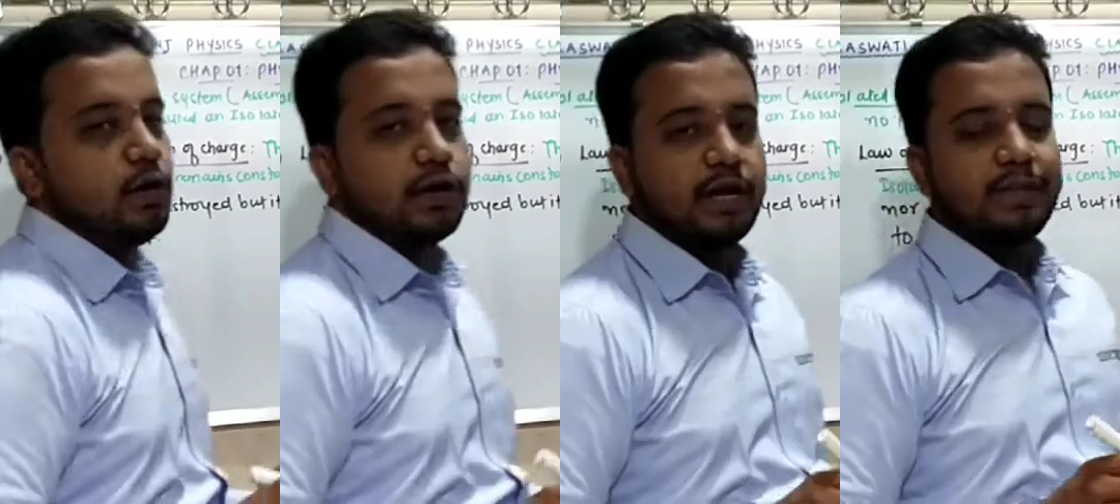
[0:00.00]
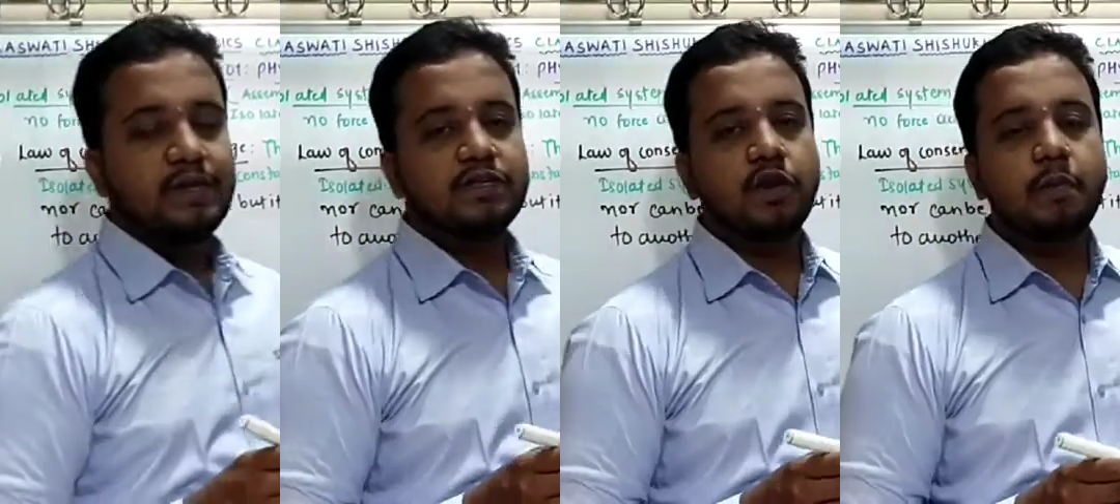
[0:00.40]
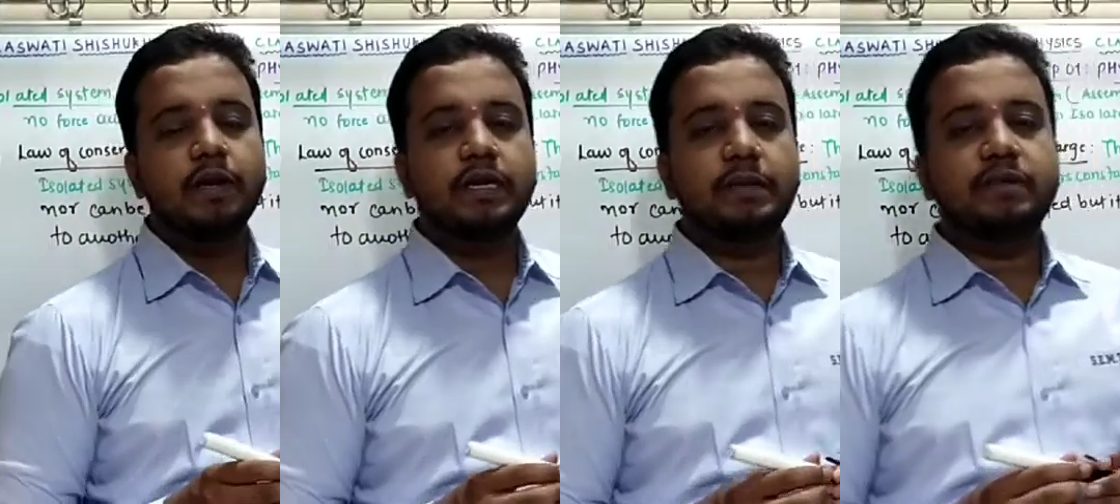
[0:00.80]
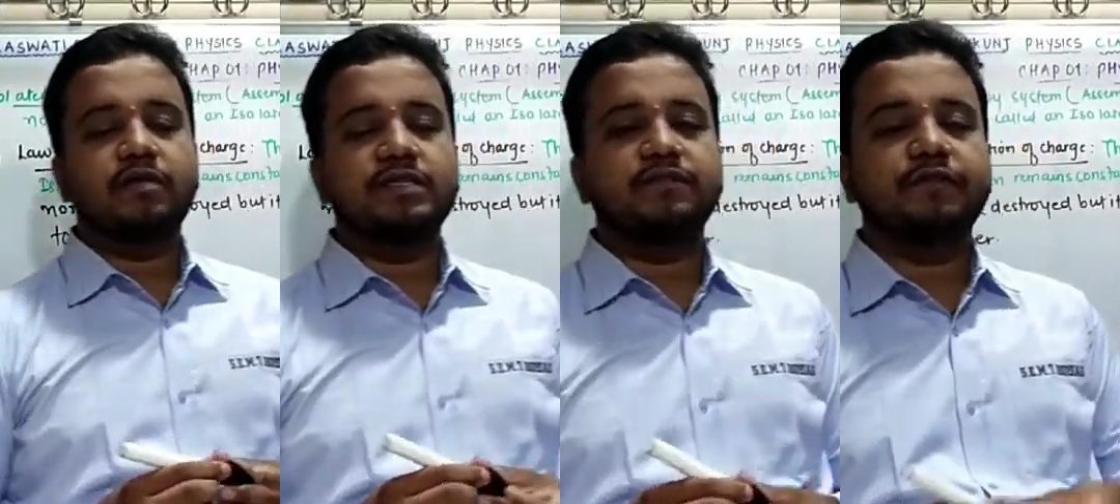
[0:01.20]
nor can be destroyed, but it can be
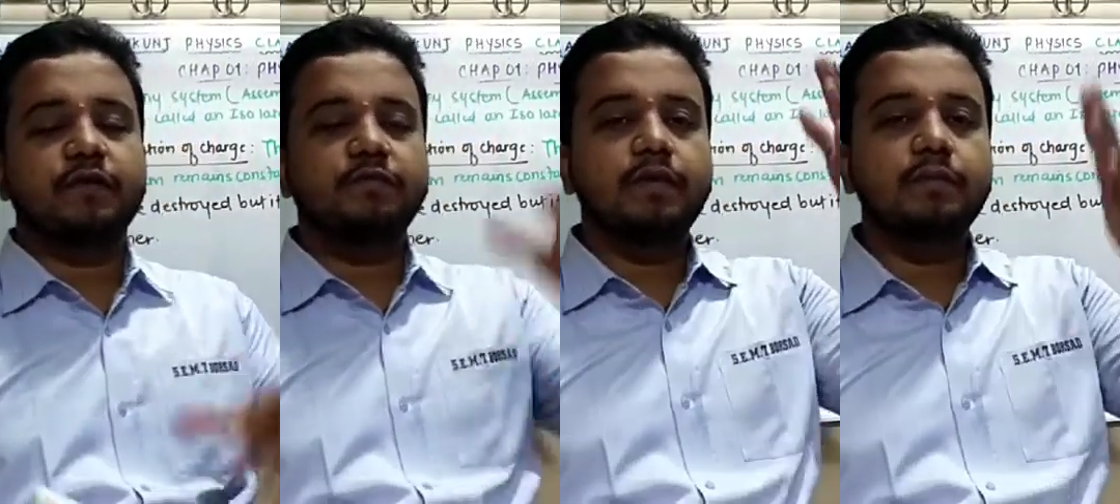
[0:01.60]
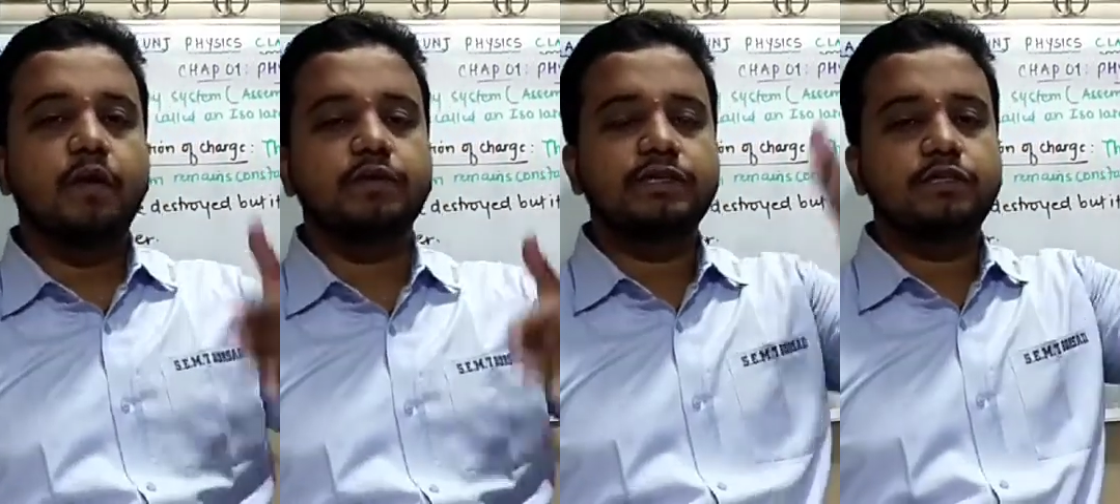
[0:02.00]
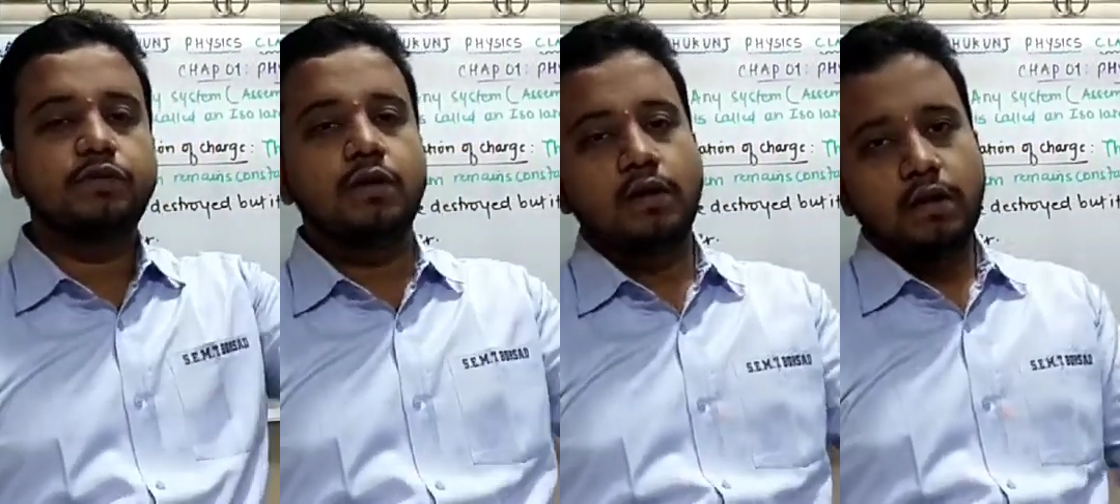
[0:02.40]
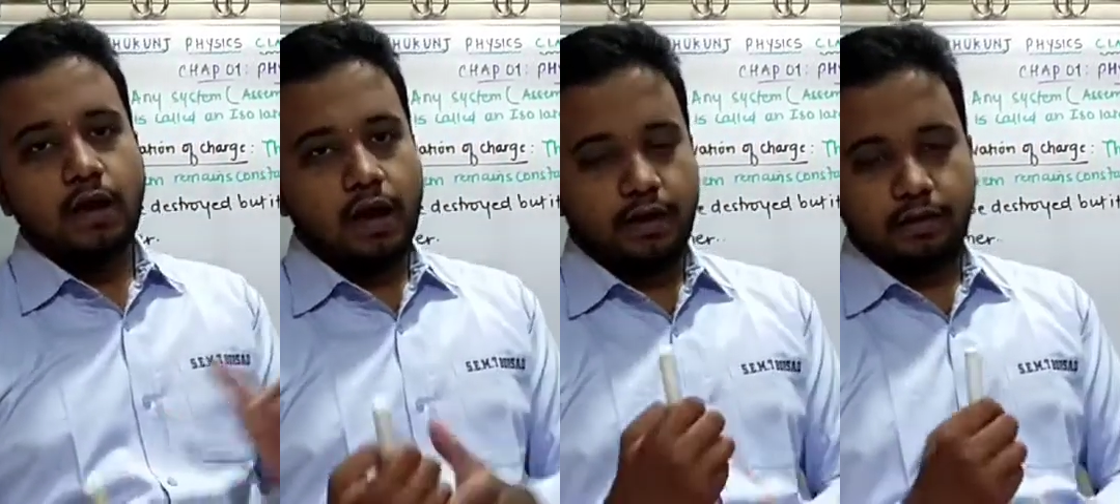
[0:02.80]
transferred from one body to
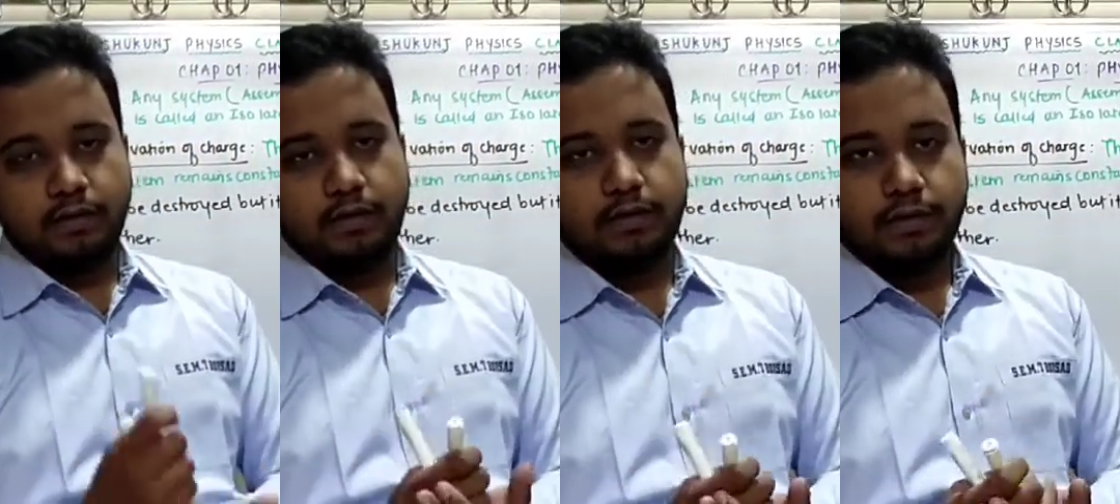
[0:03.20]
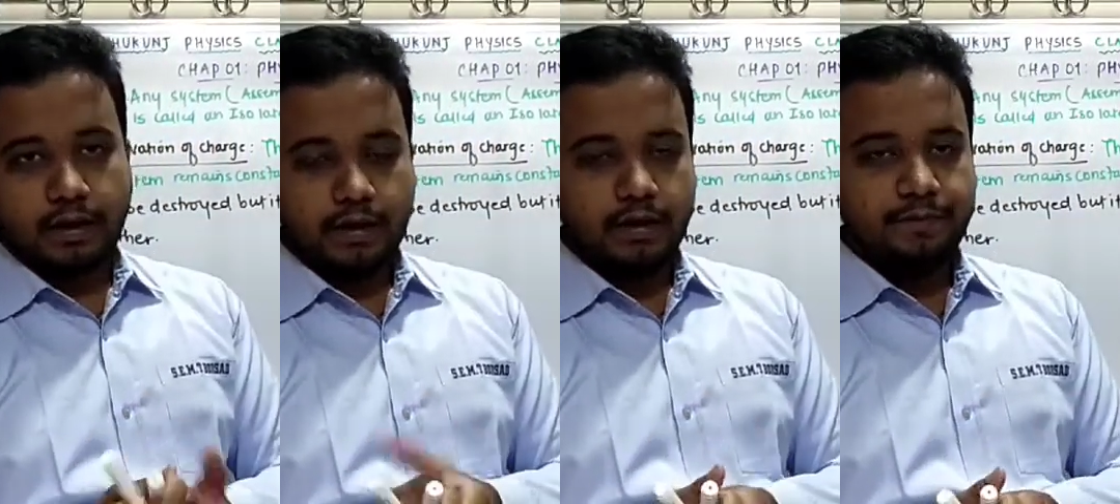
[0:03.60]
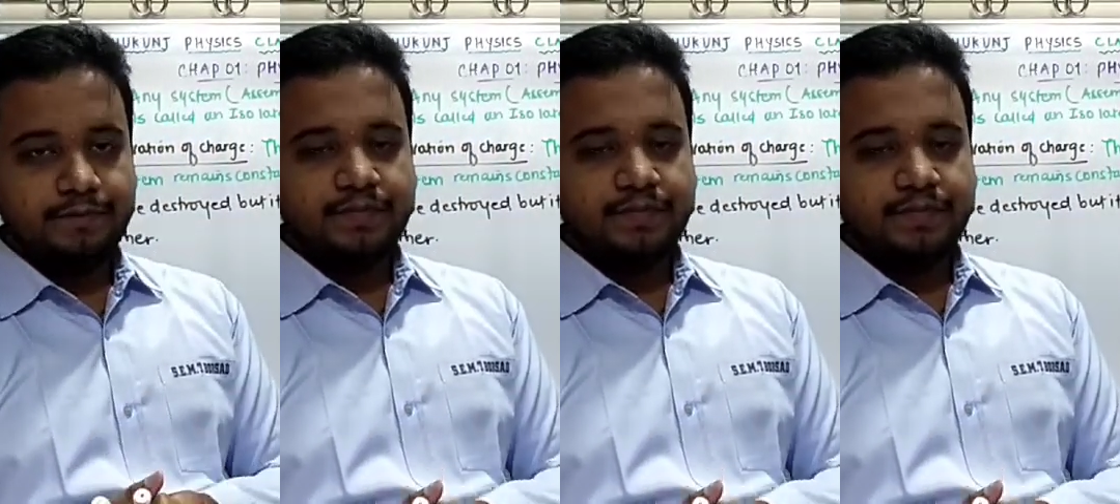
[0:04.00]
another. Clear?